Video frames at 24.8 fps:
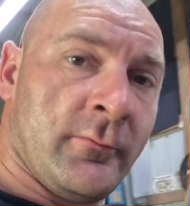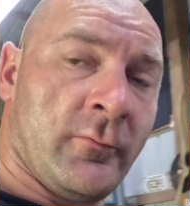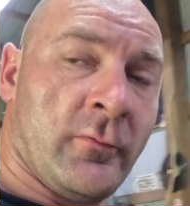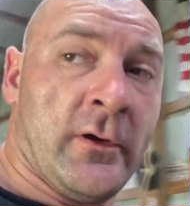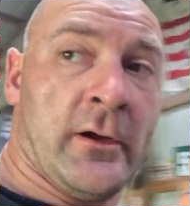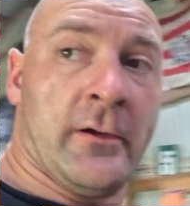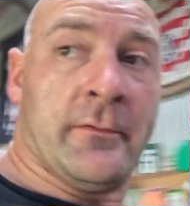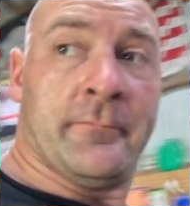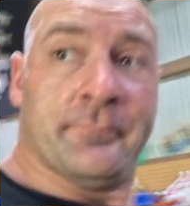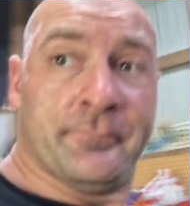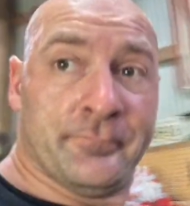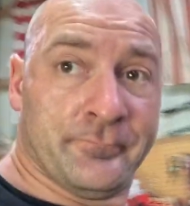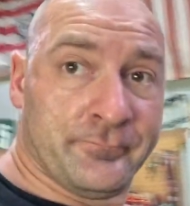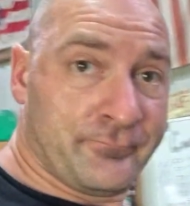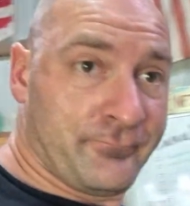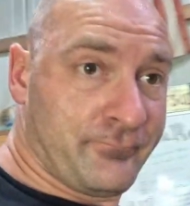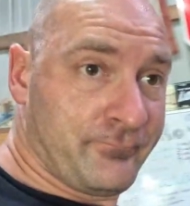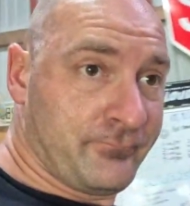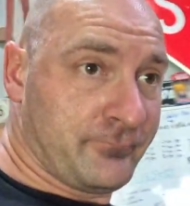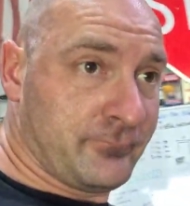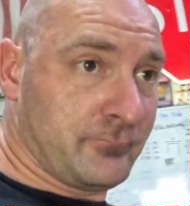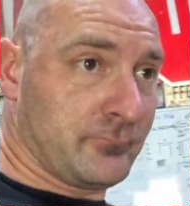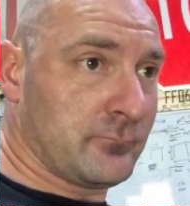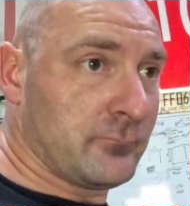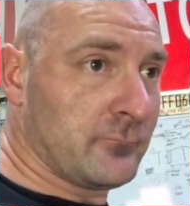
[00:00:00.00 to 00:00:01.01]
well,
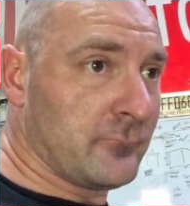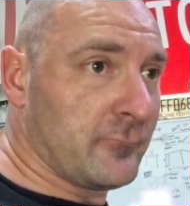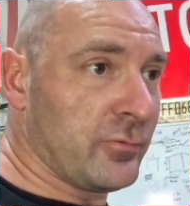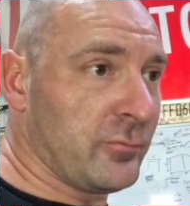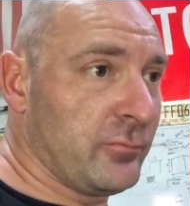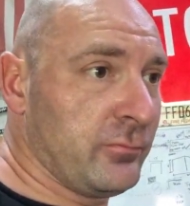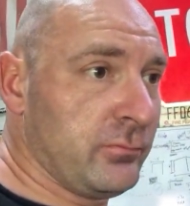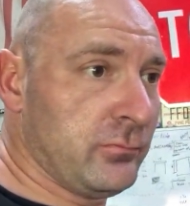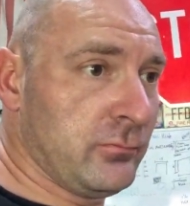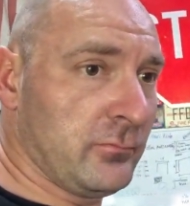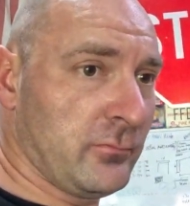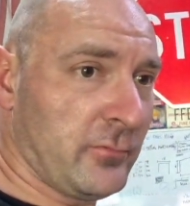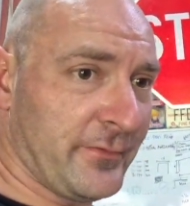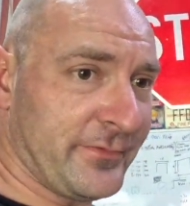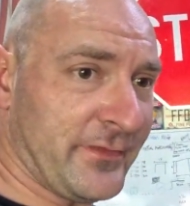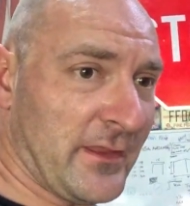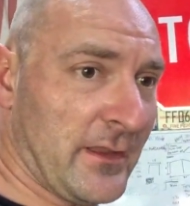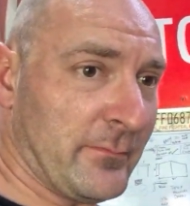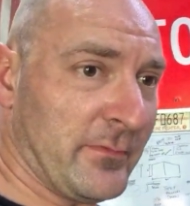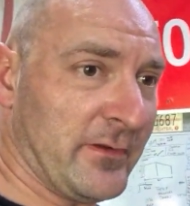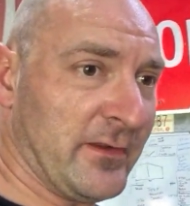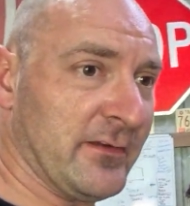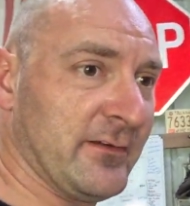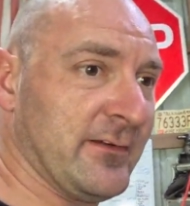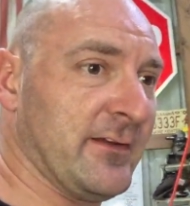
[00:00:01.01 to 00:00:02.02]
with
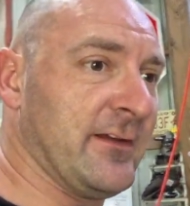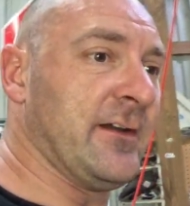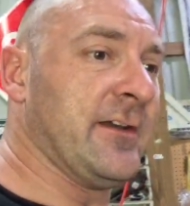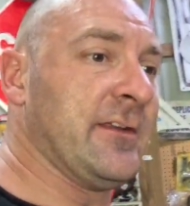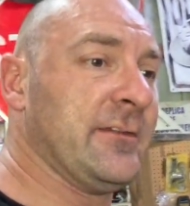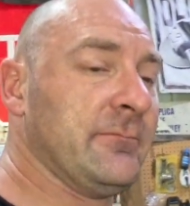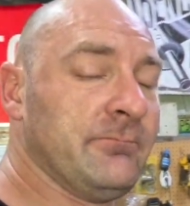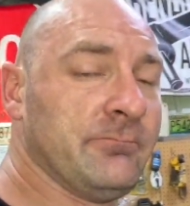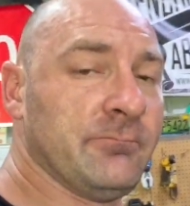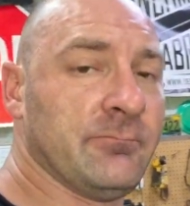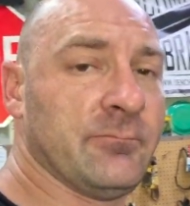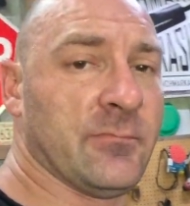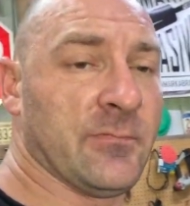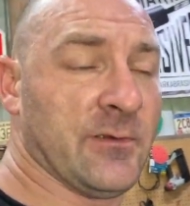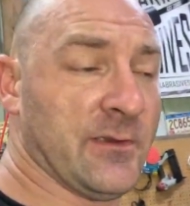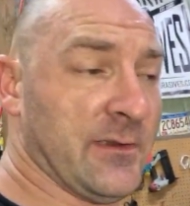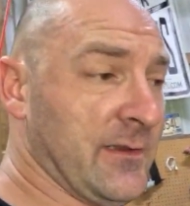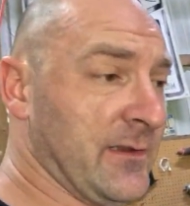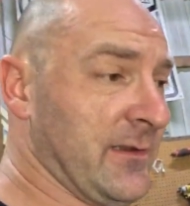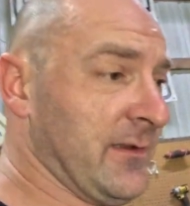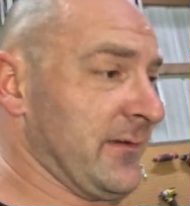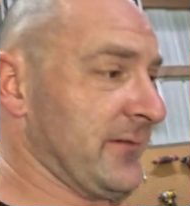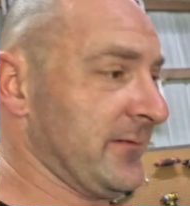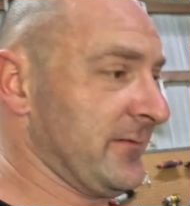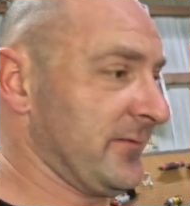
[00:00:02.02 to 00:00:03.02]
that being done
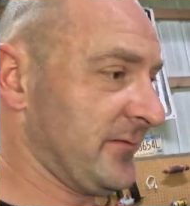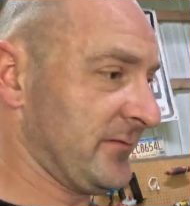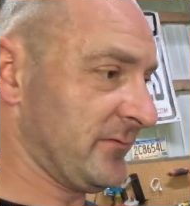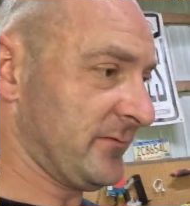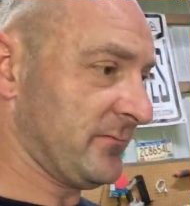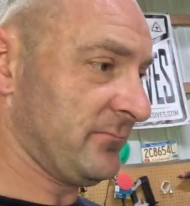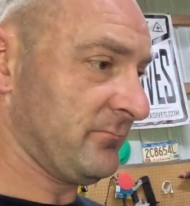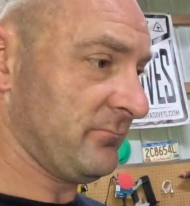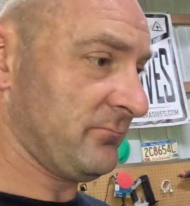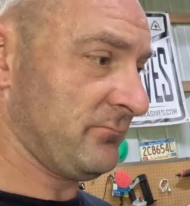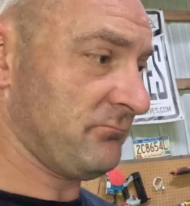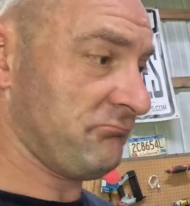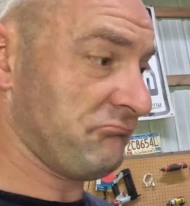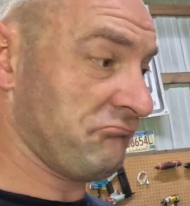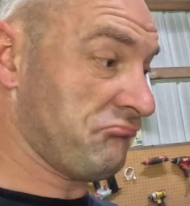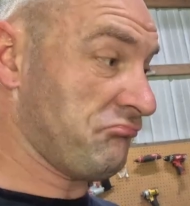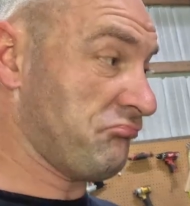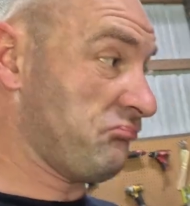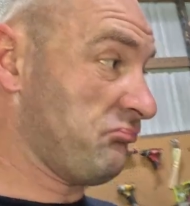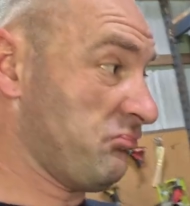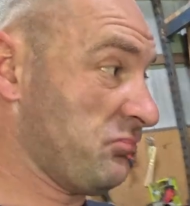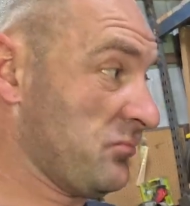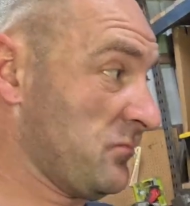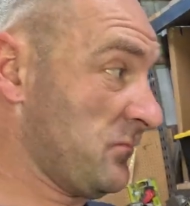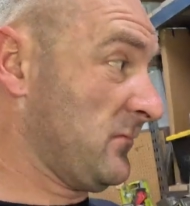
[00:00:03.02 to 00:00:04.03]
and
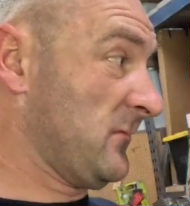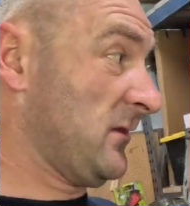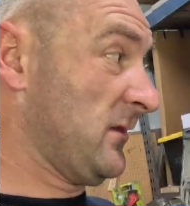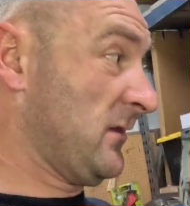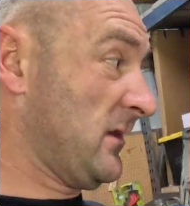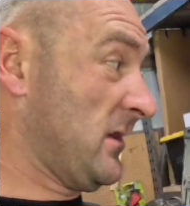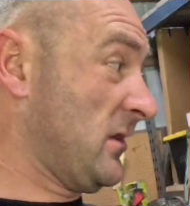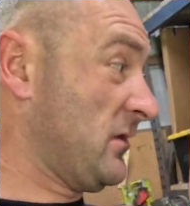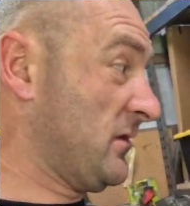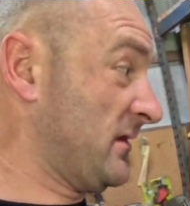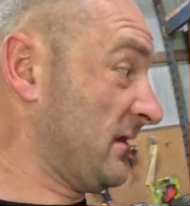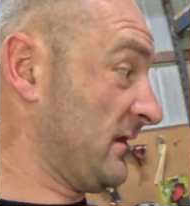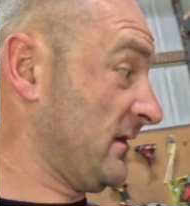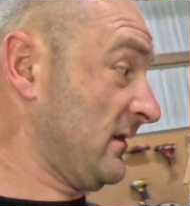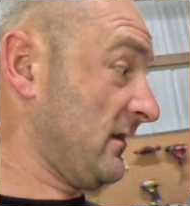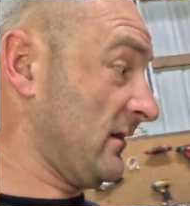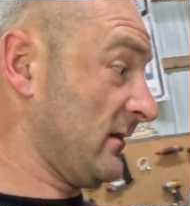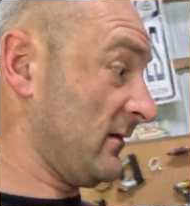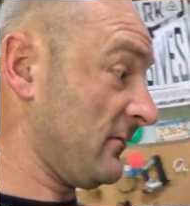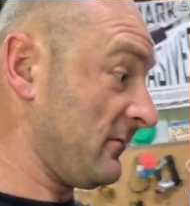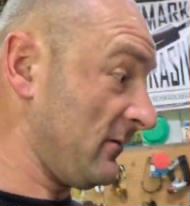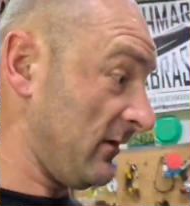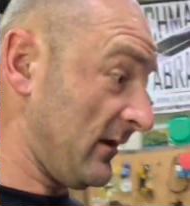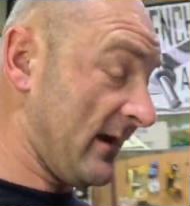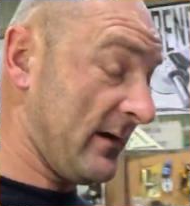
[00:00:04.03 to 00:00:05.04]
using
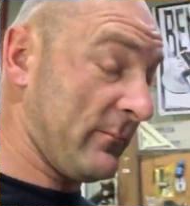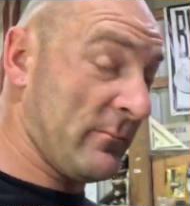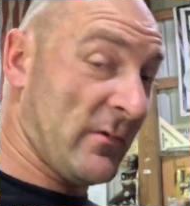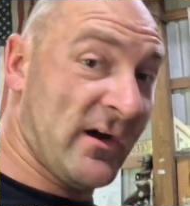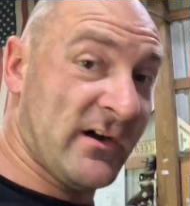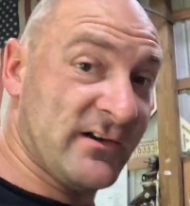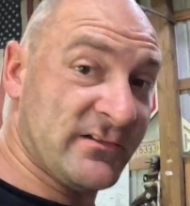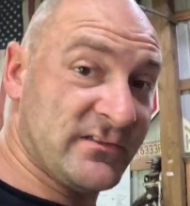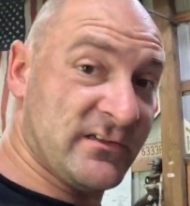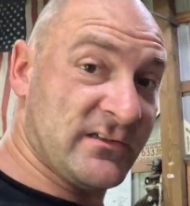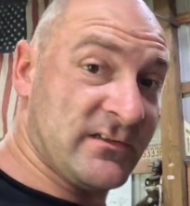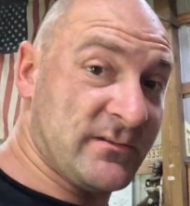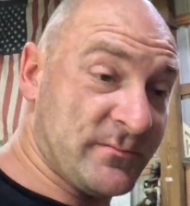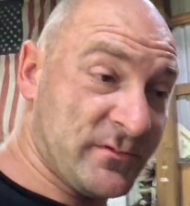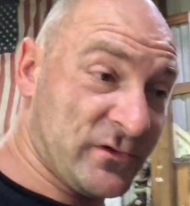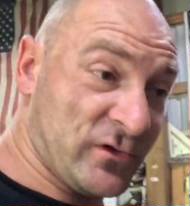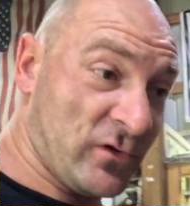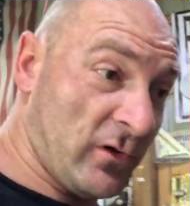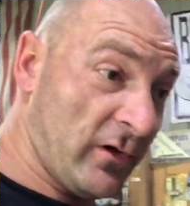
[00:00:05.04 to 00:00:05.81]
the Langmuir Systems